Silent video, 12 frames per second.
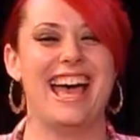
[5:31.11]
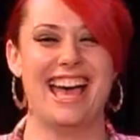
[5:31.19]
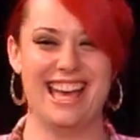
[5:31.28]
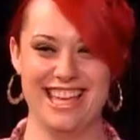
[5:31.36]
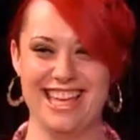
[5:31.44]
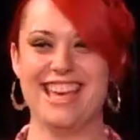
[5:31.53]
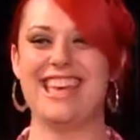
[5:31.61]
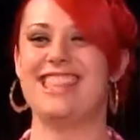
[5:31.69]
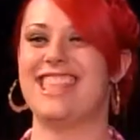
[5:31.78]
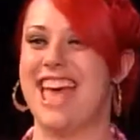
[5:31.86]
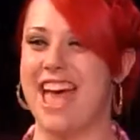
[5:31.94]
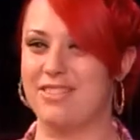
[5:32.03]
You know, when they
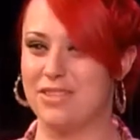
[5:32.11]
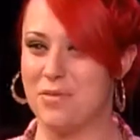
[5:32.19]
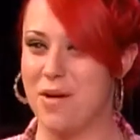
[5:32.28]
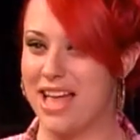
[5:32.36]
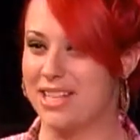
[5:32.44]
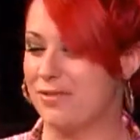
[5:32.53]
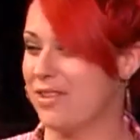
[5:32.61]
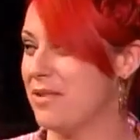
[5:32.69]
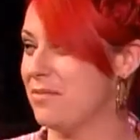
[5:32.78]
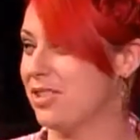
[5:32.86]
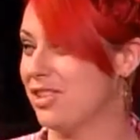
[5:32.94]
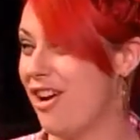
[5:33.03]
say. They have to watch for
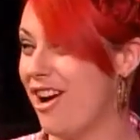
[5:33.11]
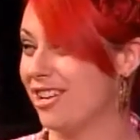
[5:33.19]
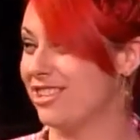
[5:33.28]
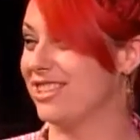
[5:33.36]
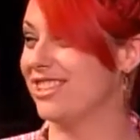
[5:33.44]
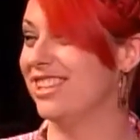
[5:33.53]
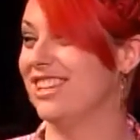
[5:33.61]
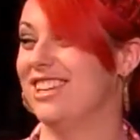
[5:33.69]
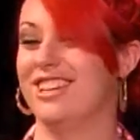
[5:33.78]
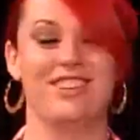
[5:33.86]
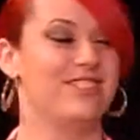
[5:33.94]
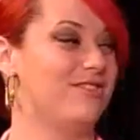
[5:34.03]
them sharks,
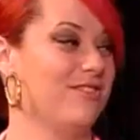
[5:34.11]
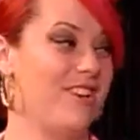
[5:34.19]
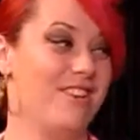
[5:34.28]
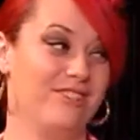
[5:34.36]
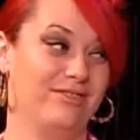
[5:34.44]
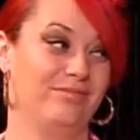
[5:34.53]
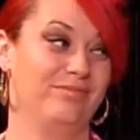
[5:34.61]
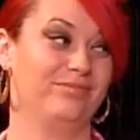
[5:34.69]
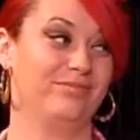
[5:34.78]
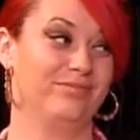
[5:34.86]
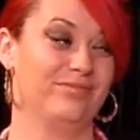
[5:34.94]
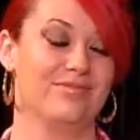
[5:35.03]
you mm, know.